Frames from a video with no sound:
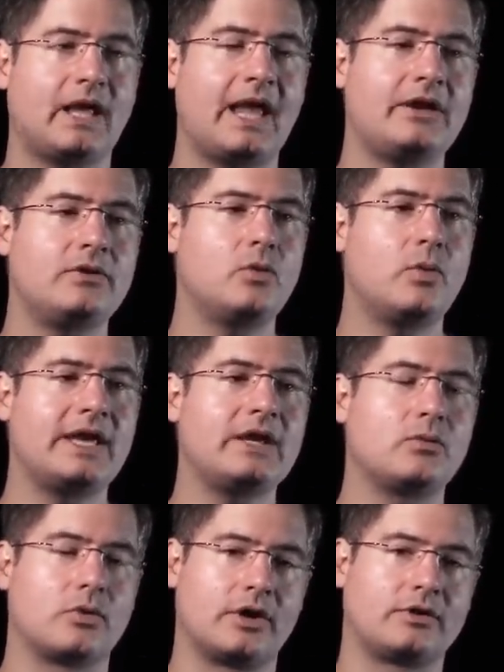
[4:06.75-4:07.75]
And the way
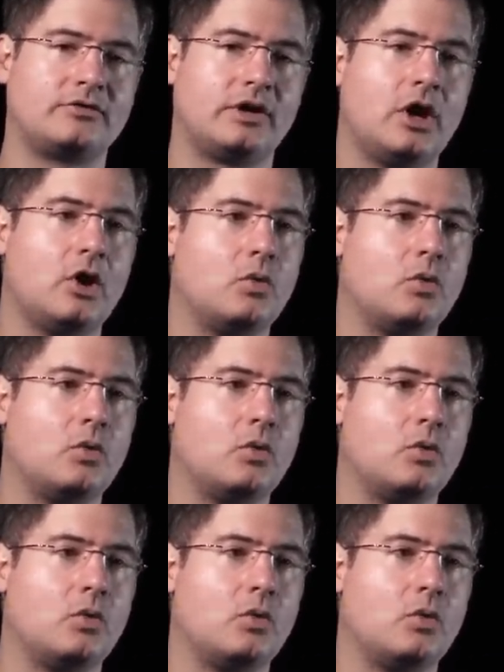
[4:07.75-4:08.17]
it worked